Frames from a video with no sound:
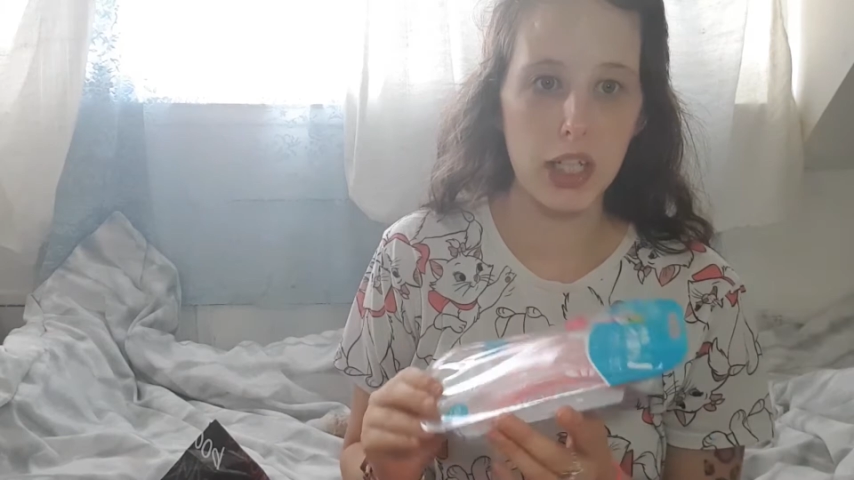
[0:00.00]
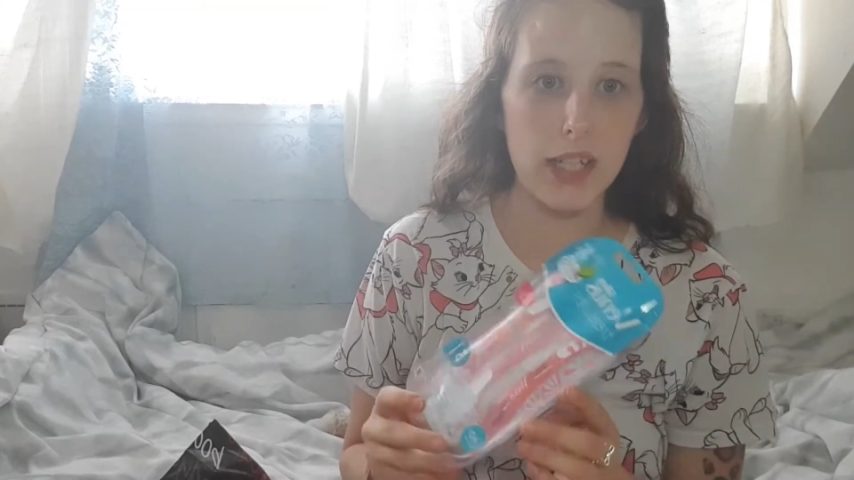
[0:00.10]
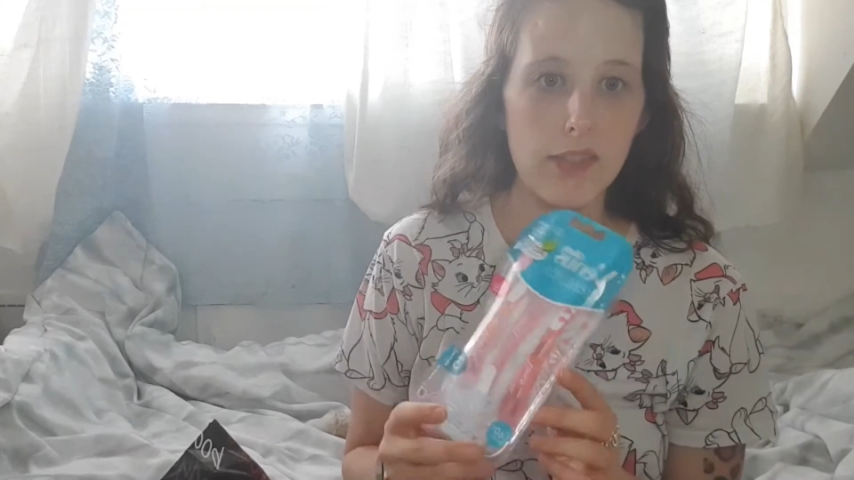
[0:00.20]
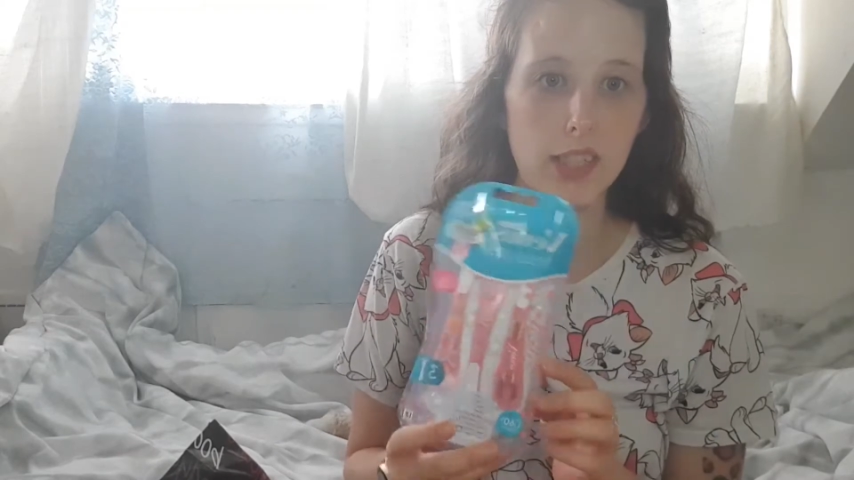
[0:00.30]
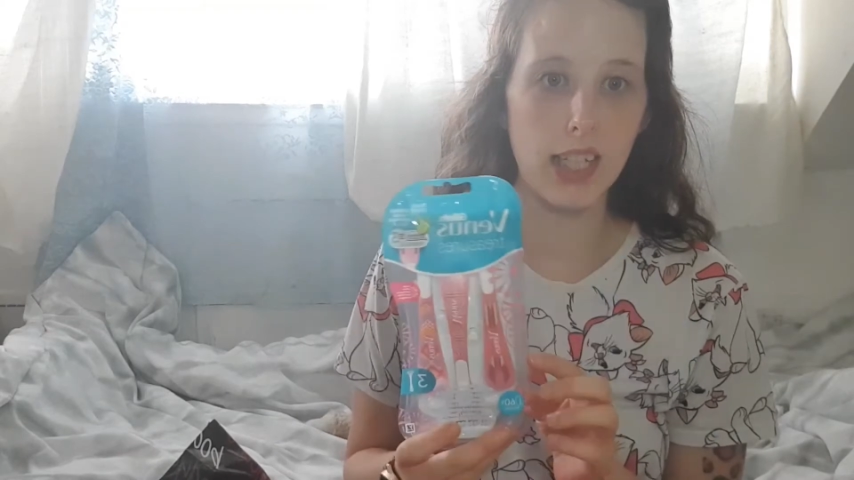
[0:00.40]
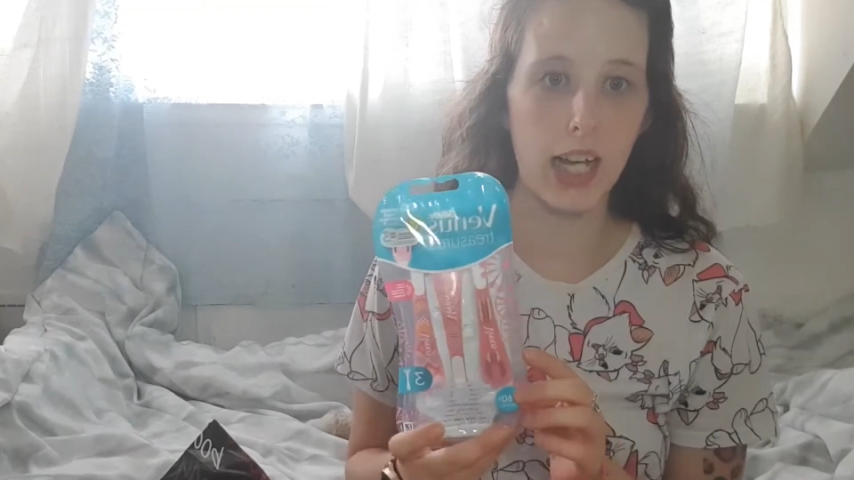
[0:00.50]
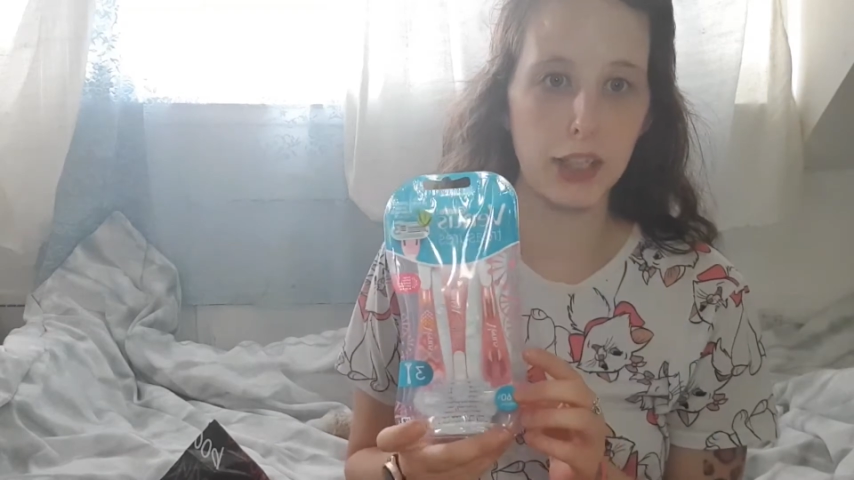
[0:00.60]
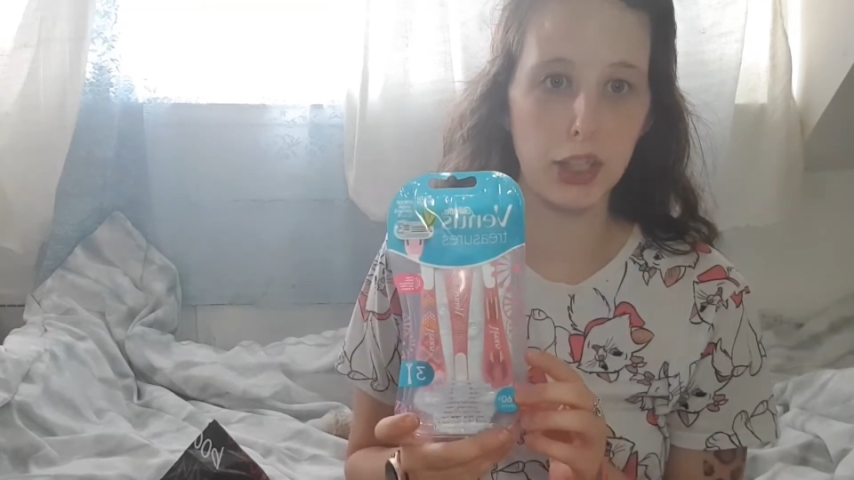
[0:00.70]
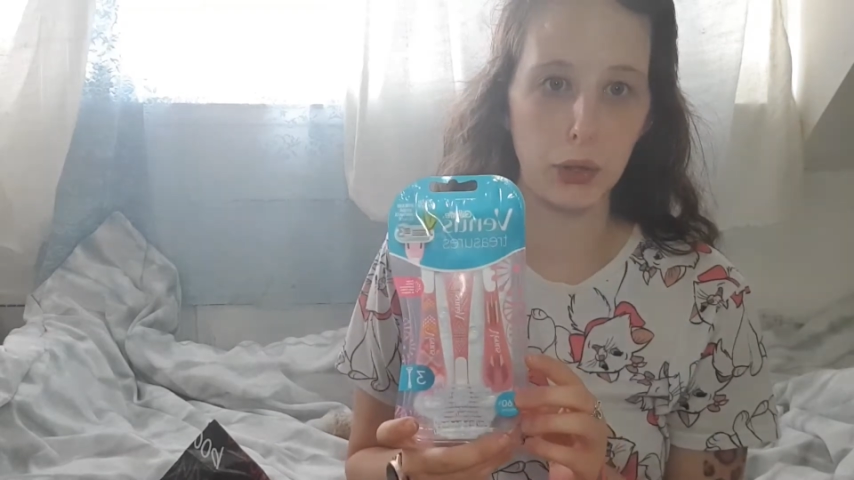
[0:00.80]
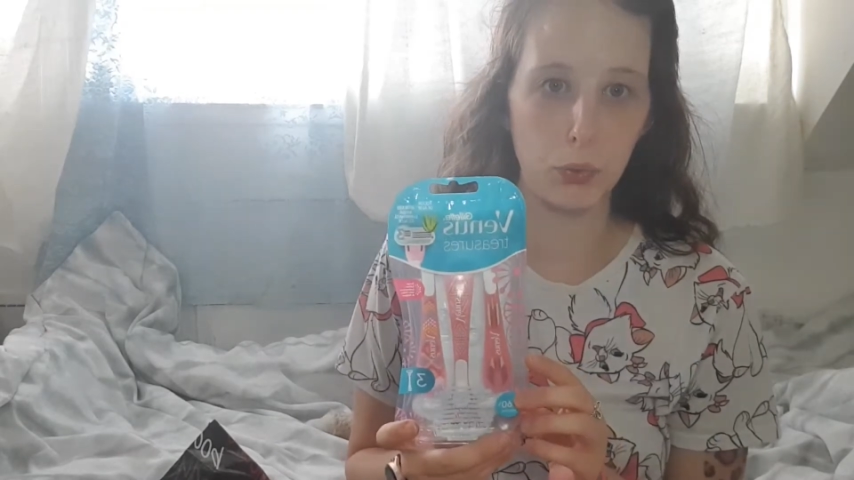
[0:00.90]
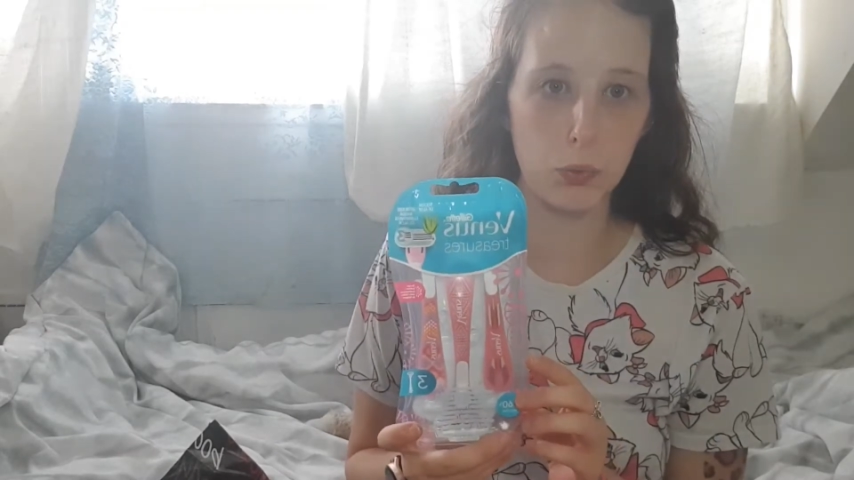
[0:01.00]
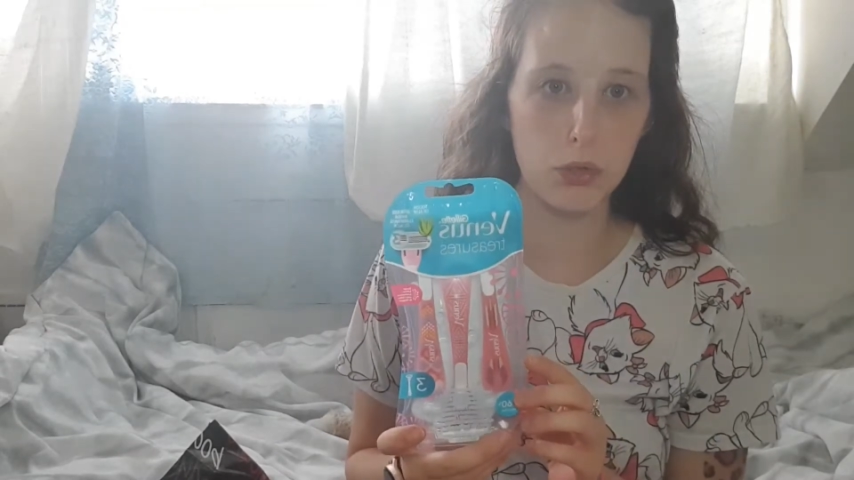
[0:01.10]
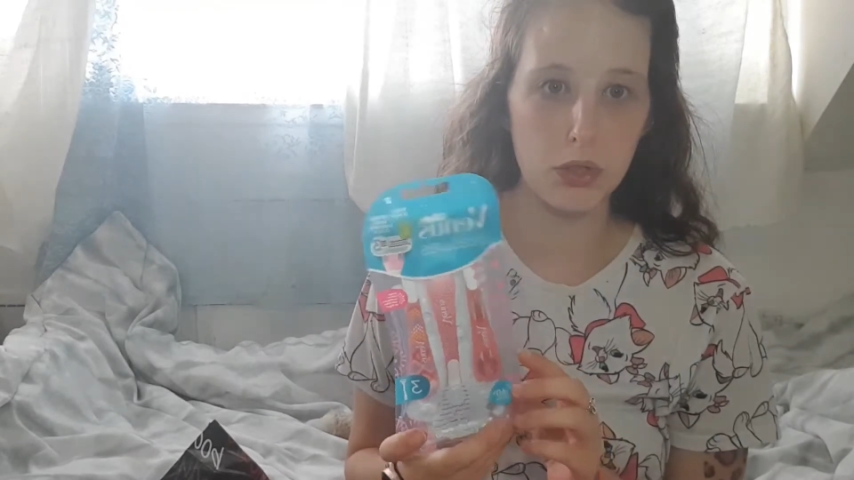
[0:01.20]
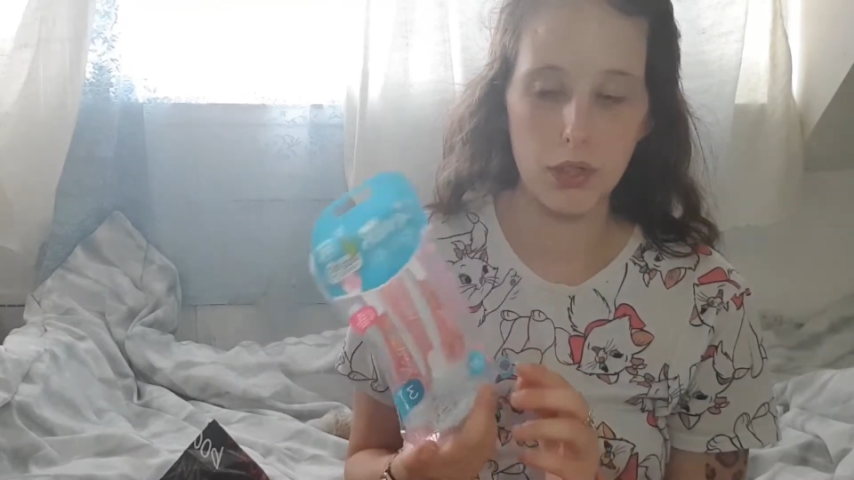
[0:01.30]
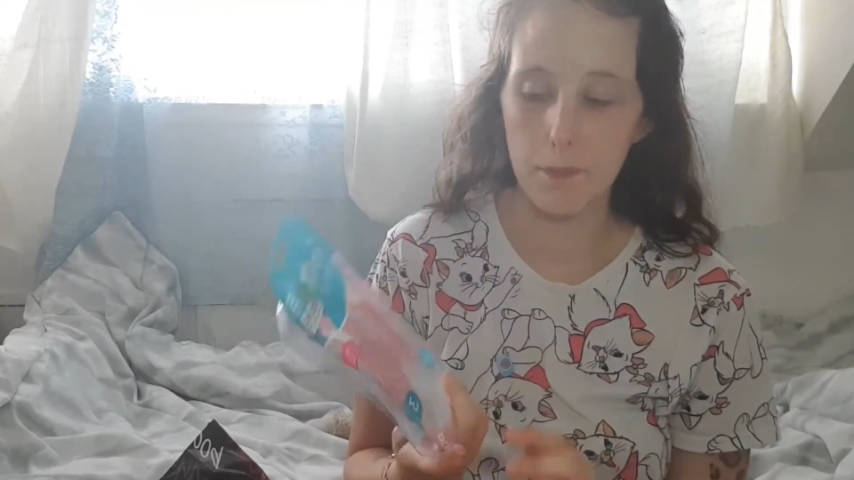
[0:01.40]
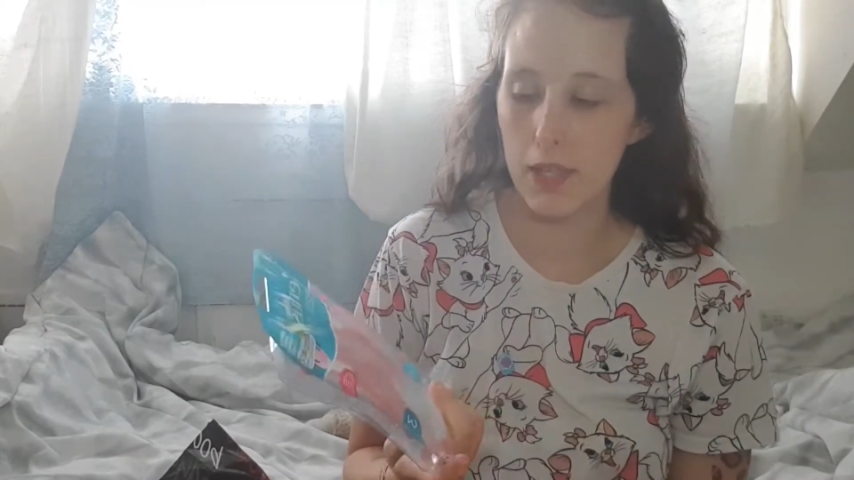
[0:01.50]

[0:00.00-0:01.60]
shavers that I use.